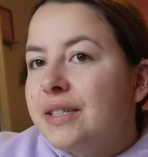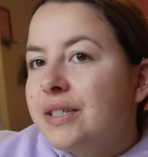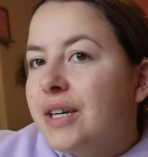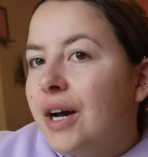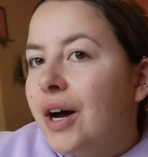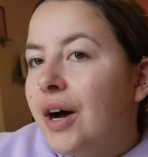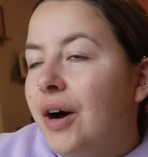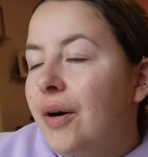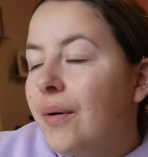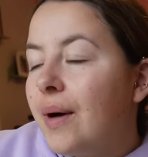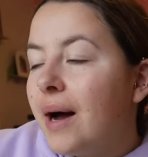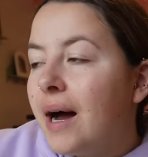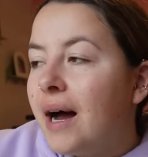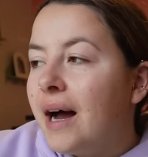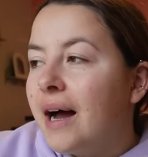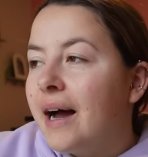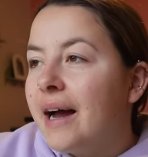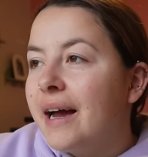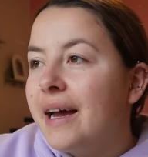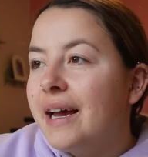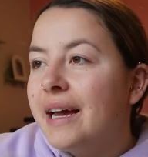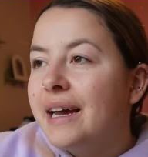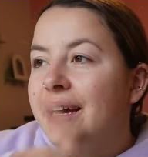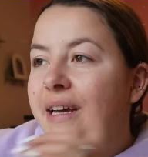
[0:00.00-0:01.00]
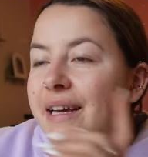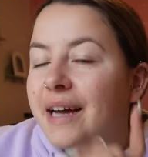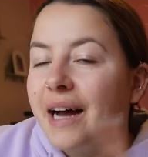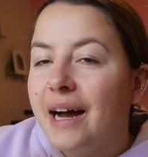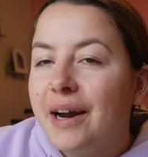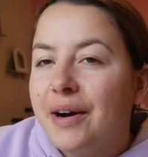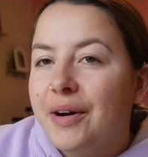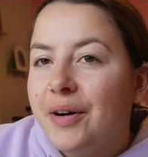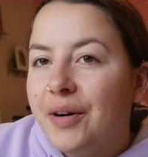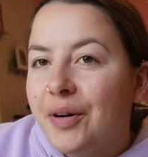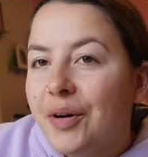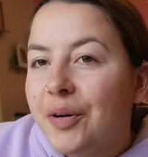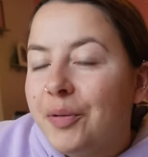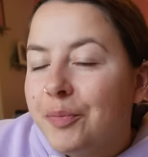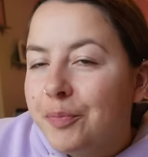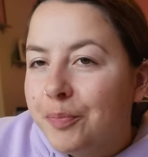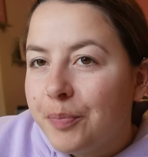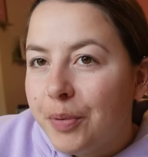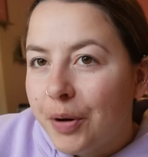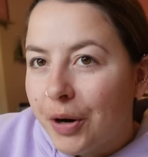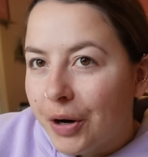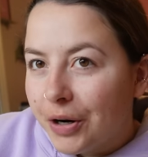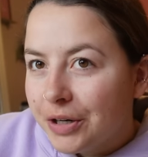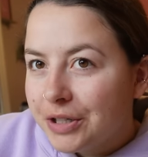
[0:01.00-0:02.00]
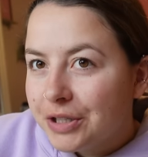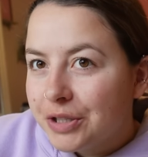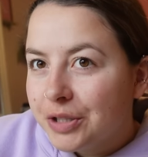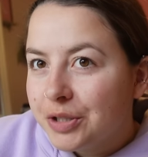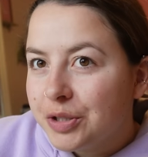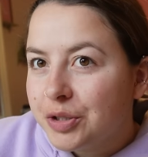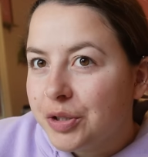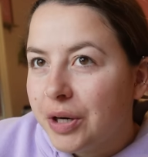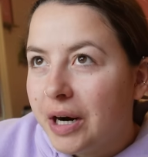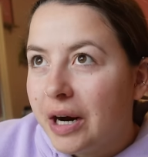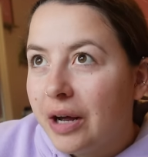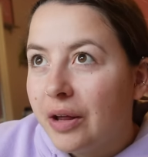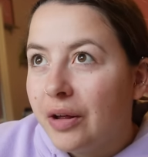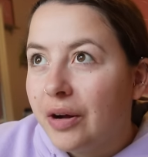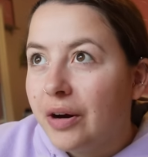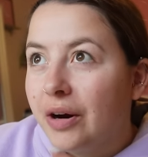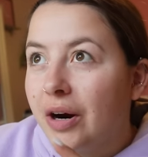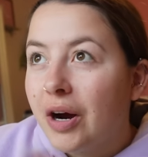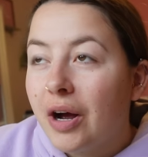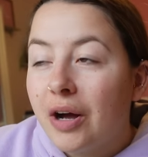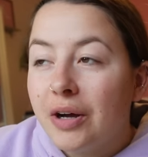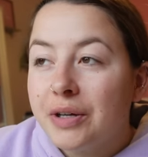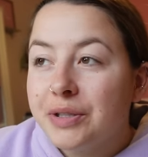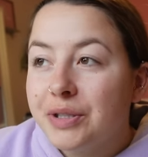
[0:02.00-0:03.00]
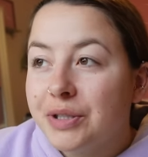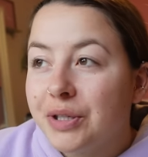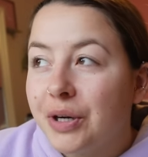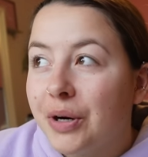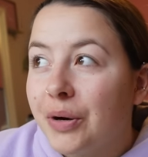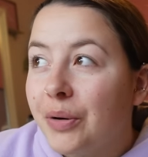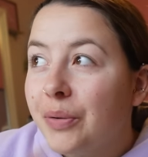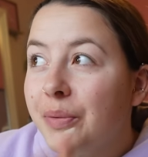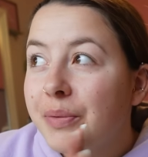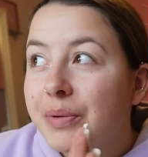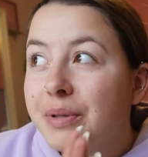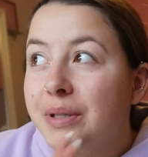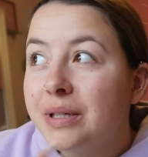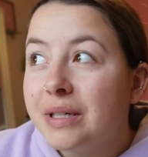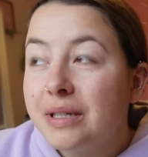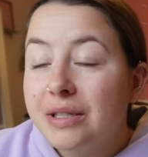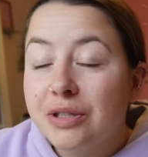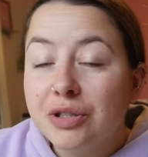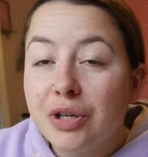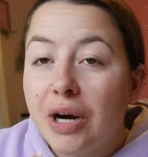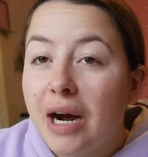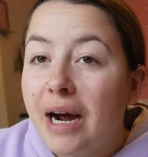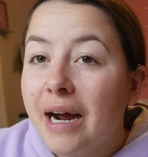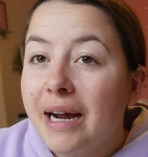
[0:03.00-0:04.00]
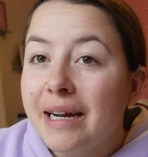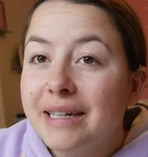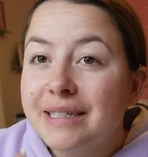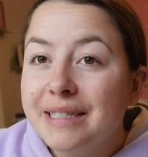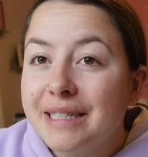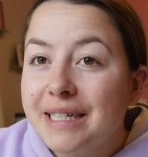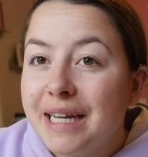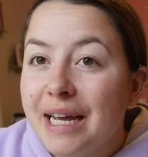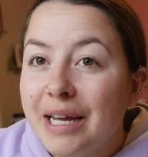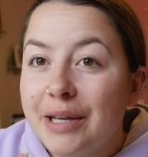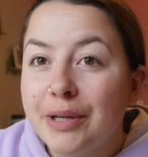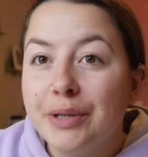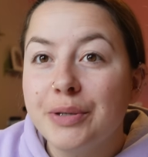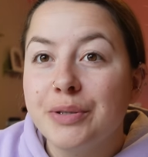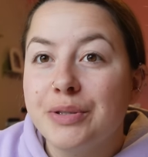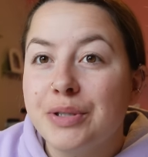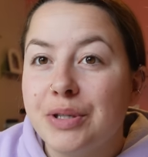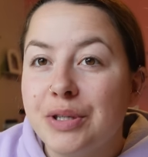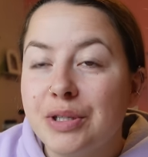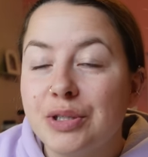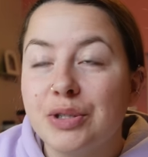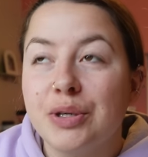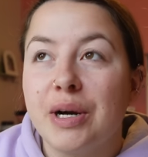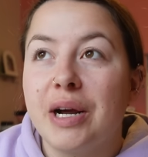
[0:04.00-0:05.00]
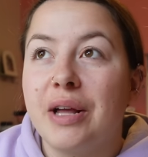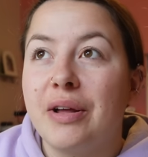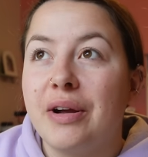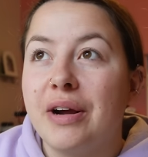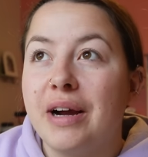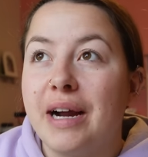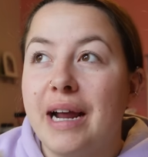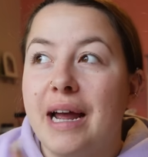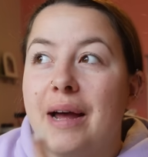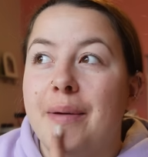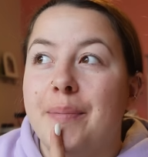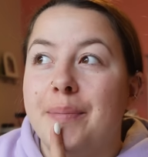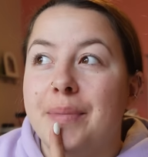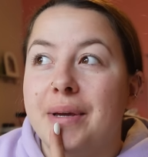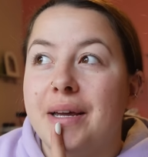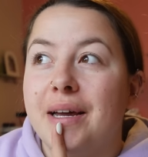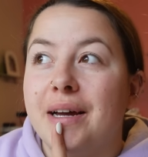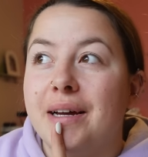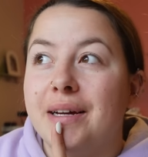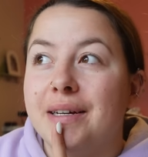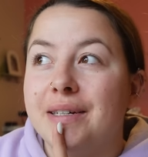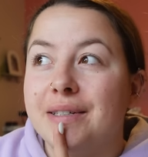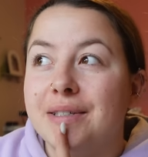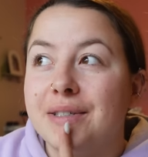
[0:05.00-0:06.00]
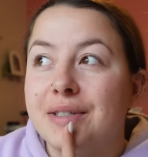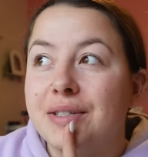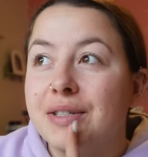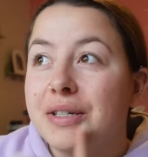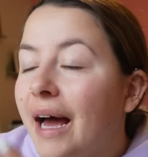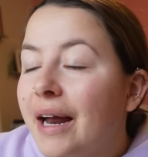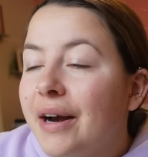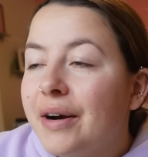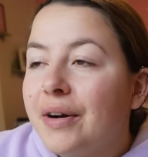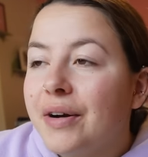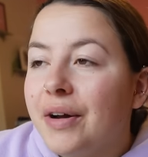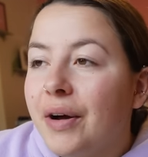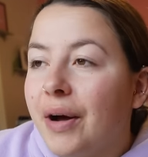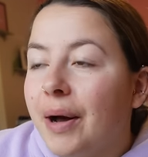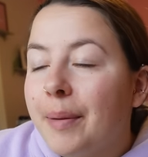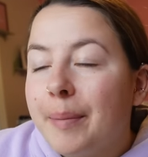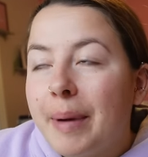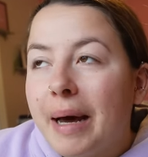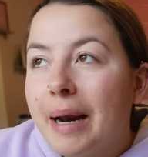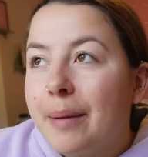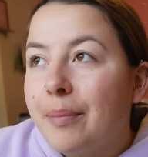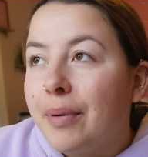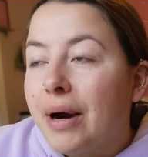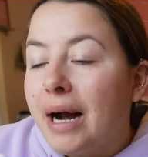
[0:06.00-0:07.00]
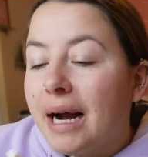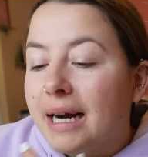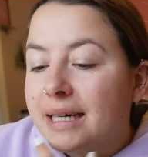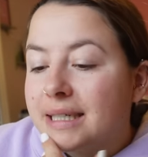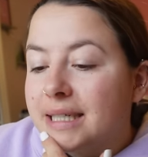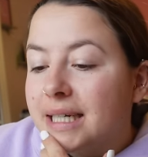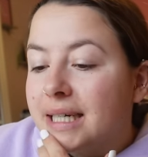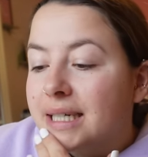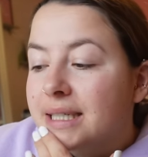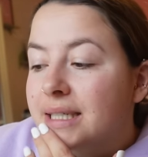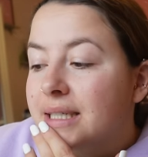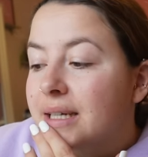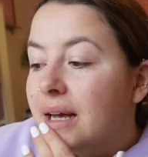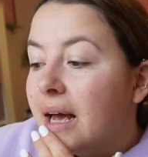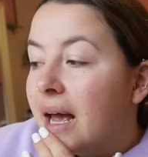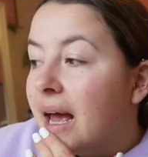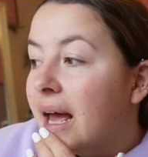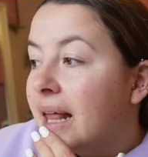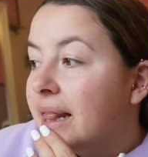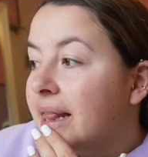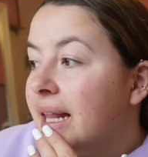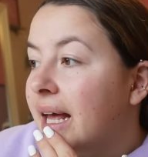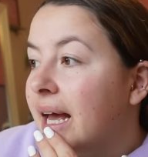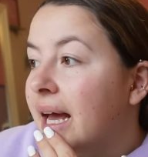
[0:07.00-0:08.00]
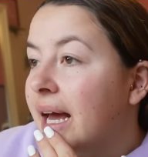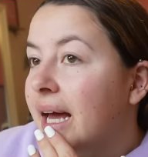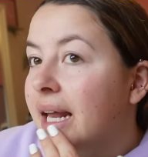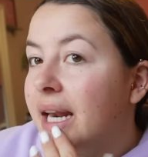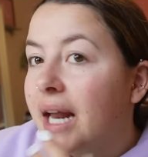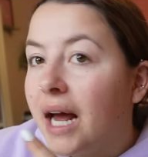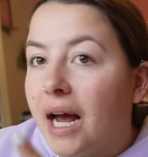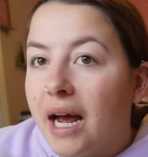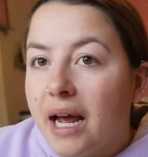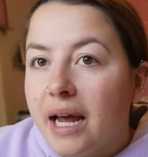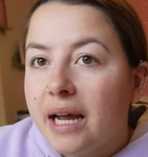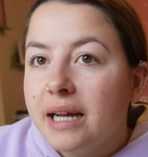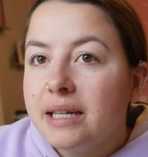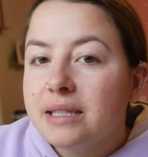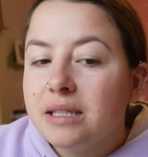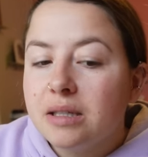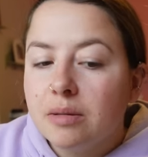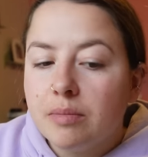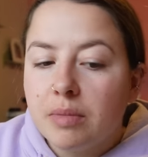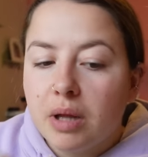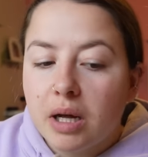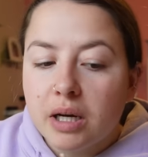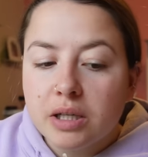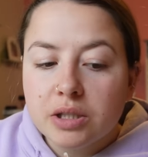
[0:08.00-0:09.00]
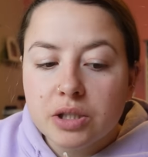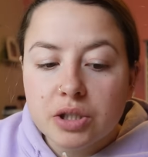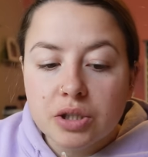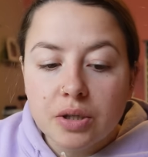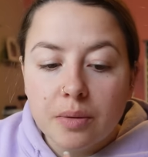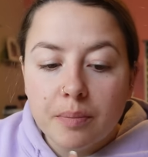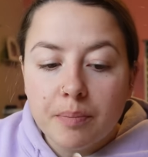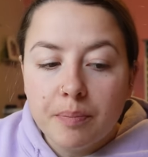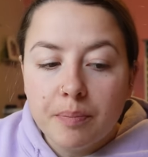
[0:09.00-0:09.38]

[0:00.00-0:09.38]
so I got home, parked the trailer, also trying to get used to the trailer again because I don't know, I'm out of practice. And then I ate some lunch,